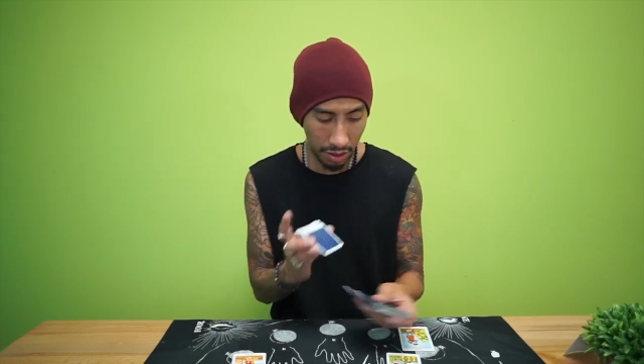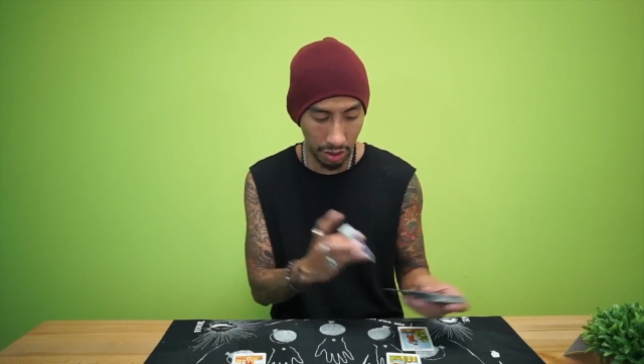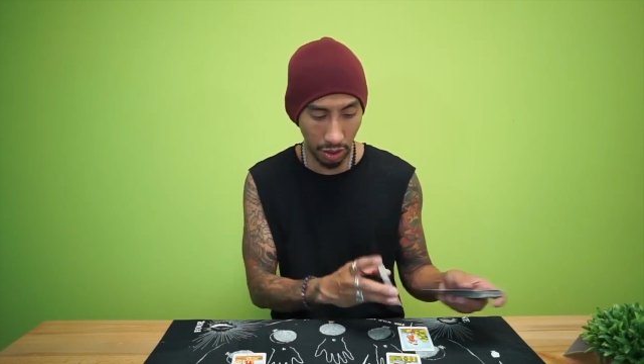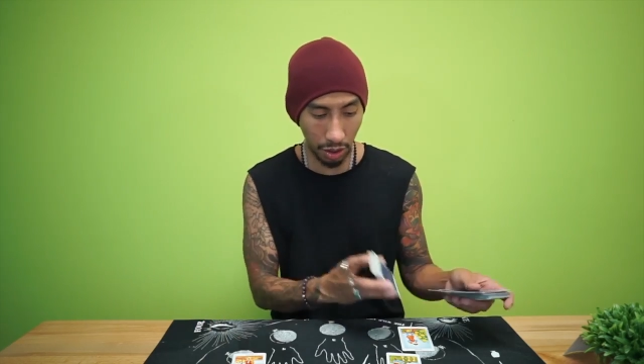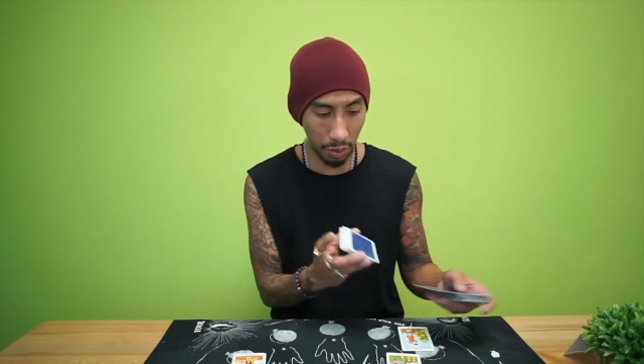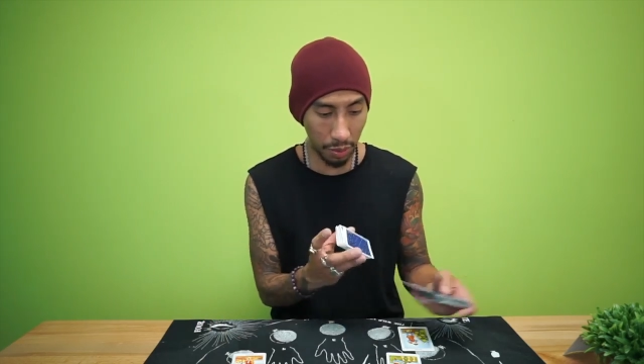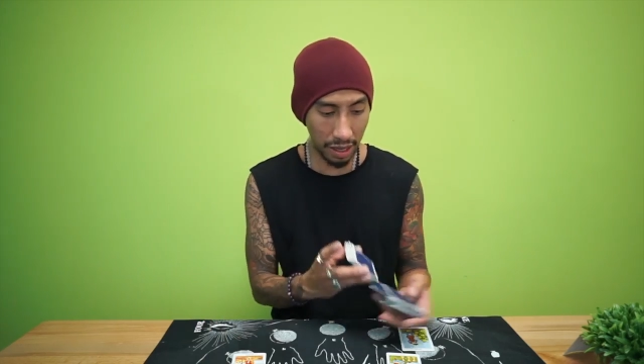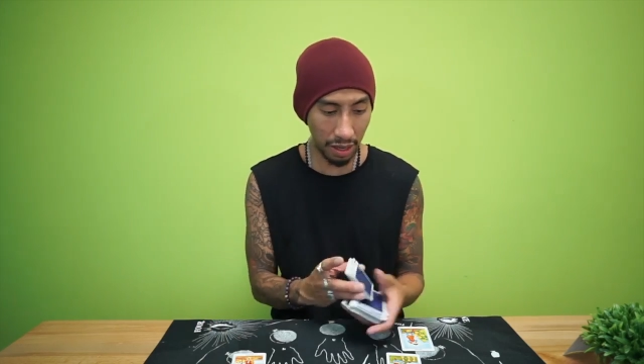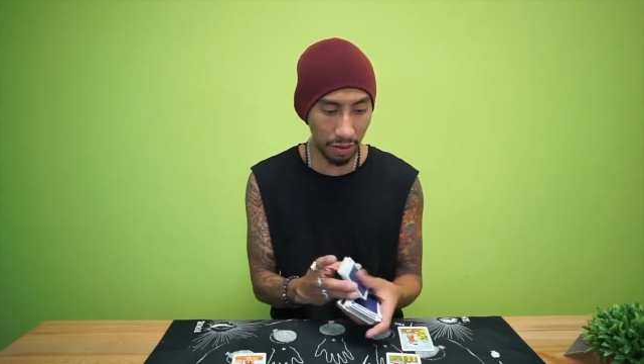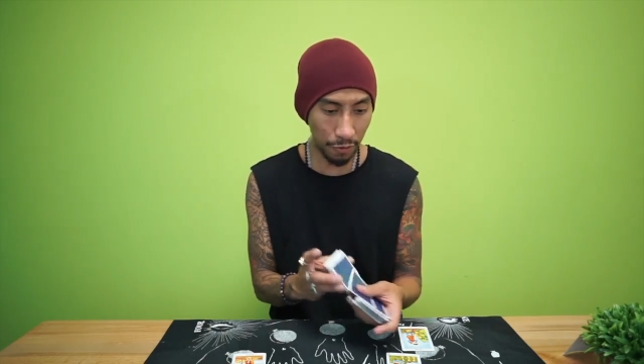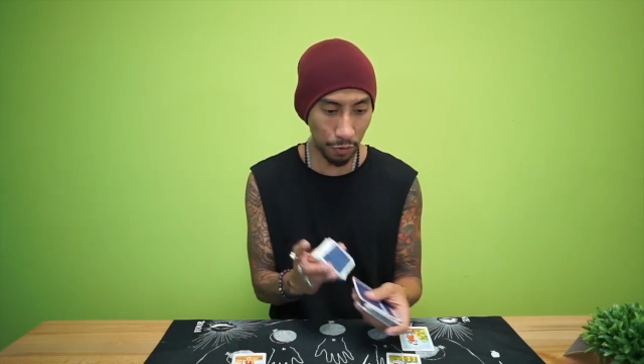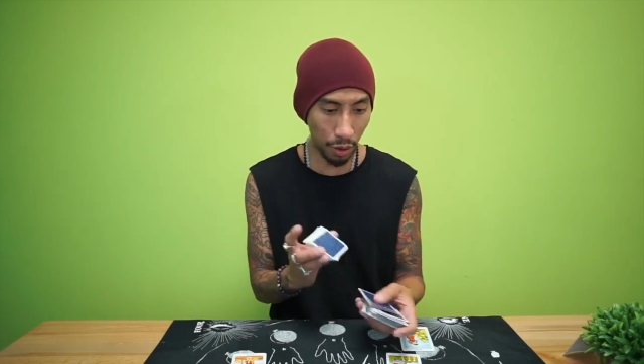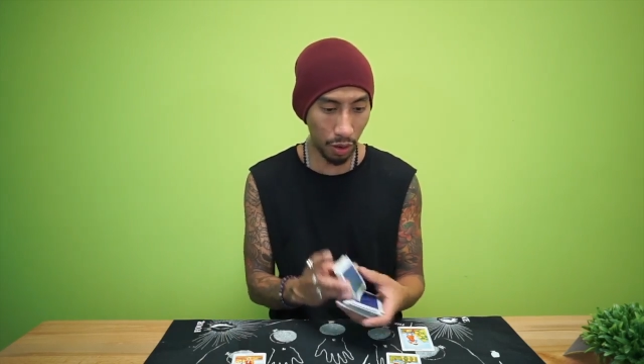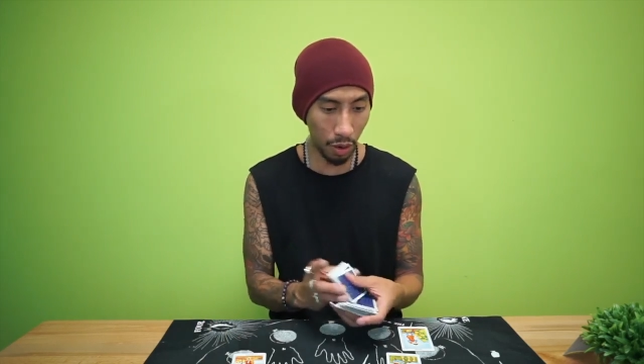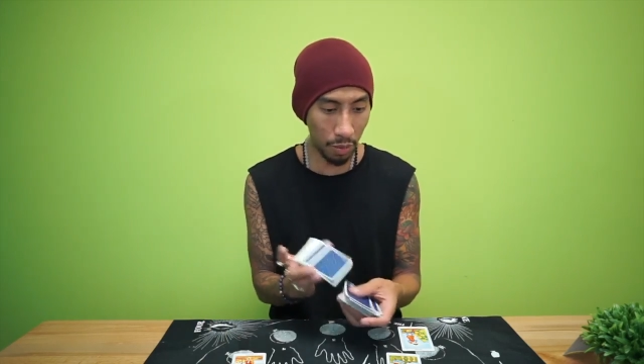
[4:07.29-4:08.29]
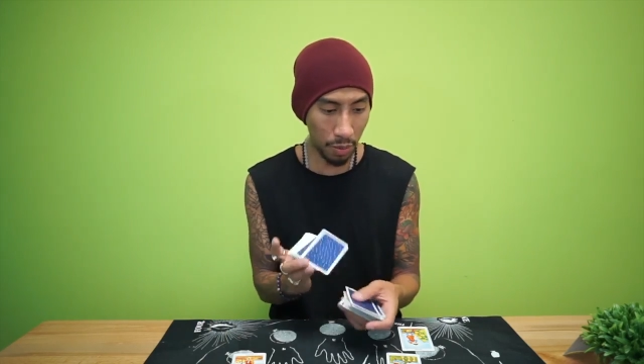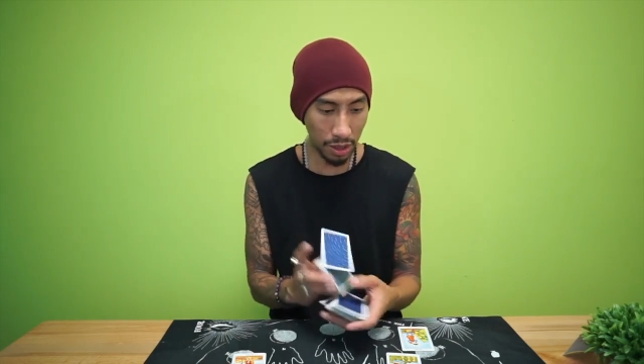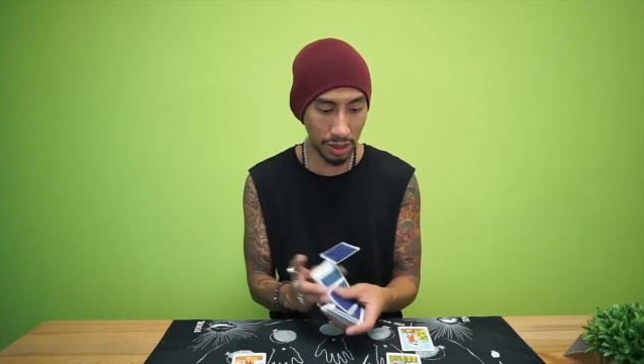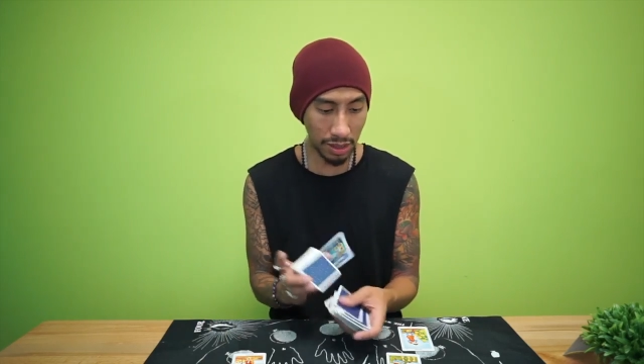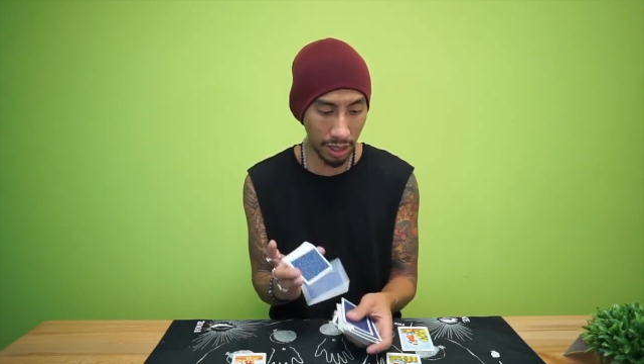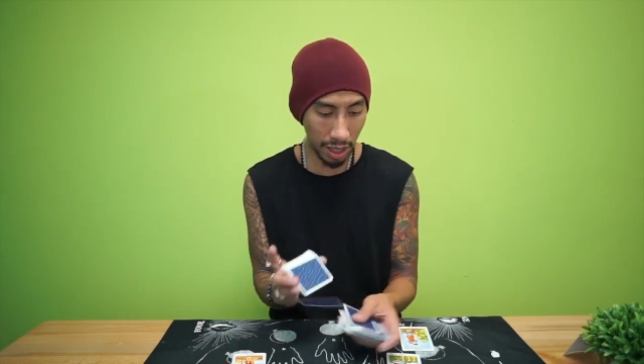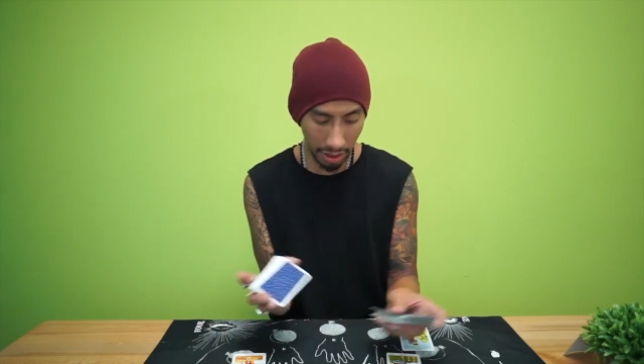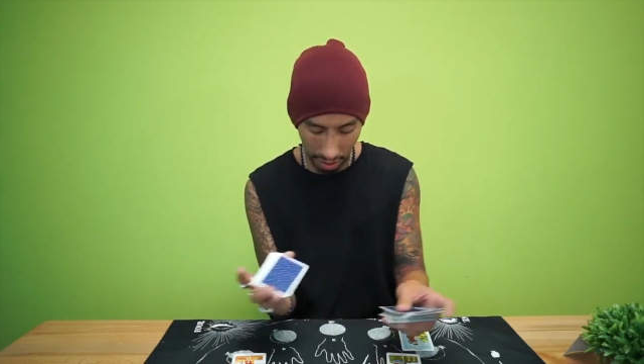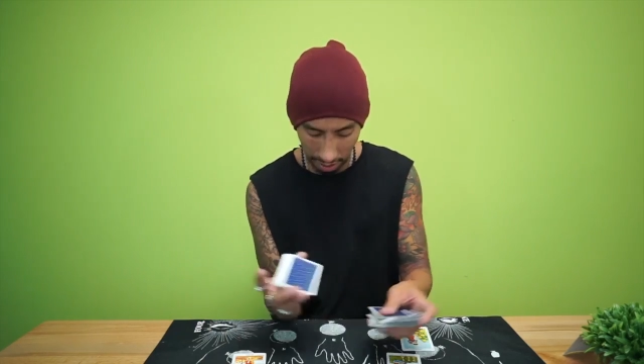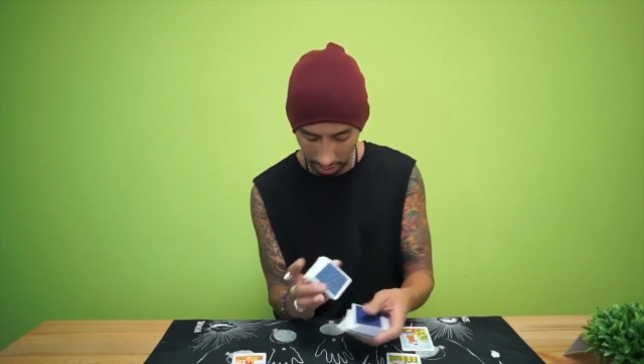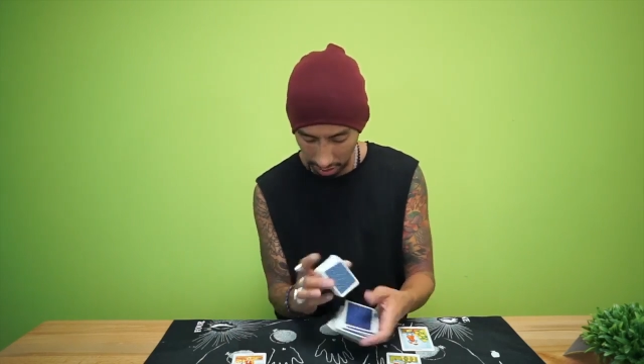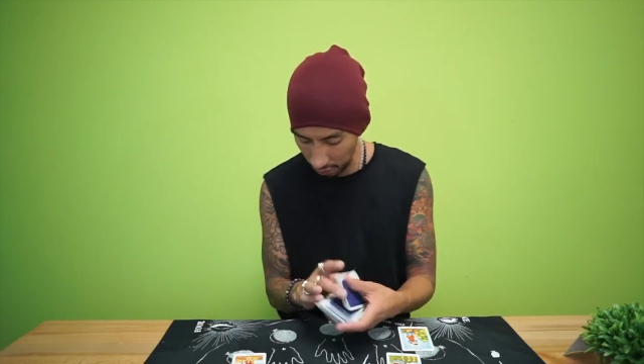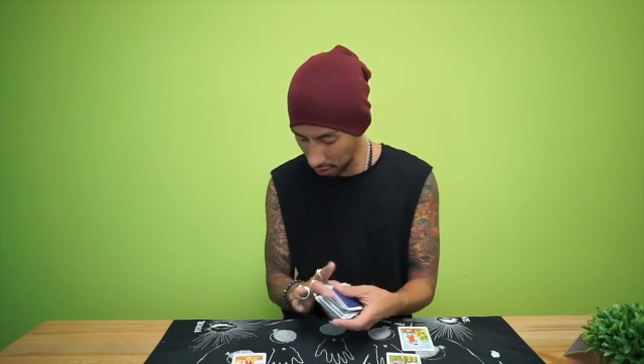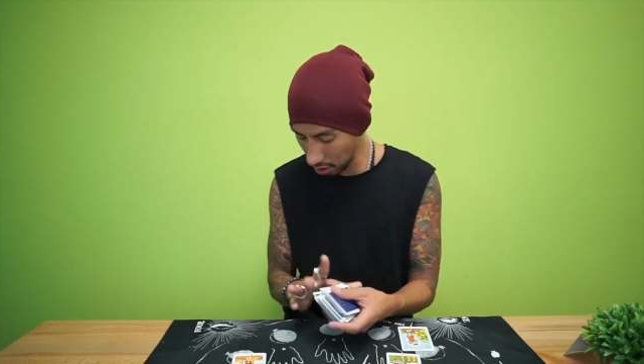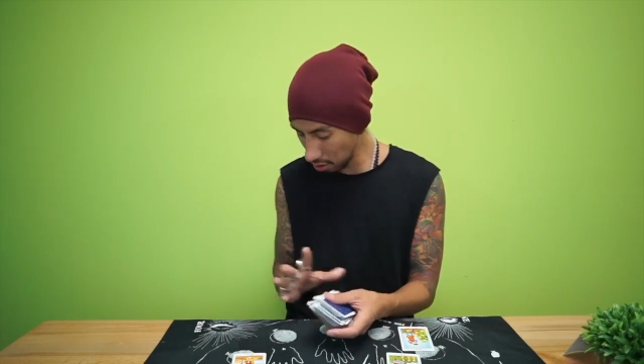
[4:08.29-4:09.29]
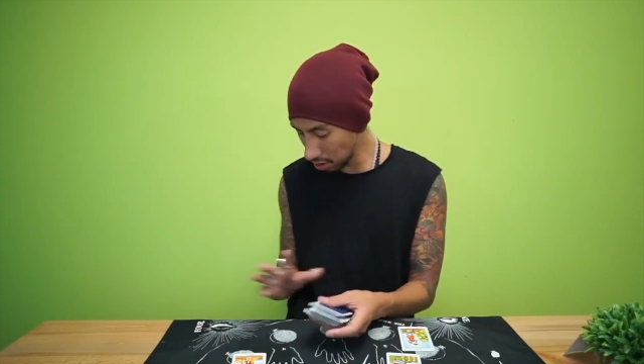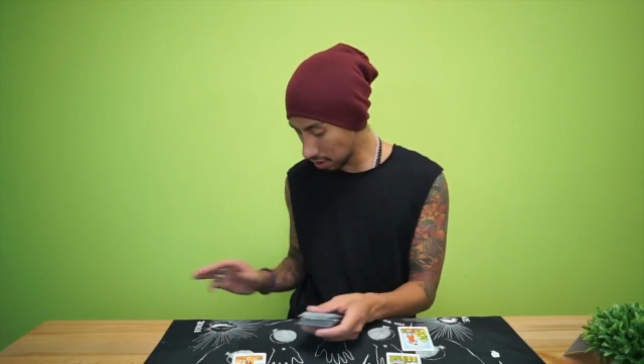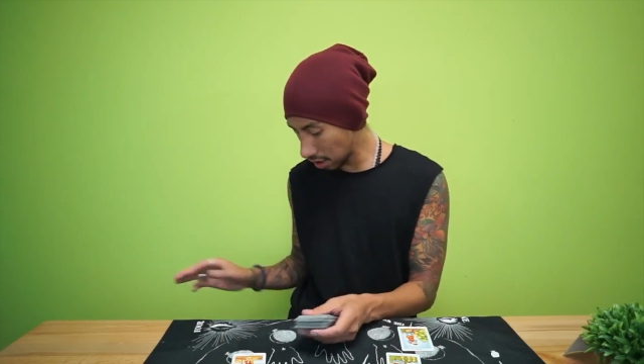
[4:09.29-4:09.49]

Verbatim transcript: You're waiting for almost nothing. Like if you don't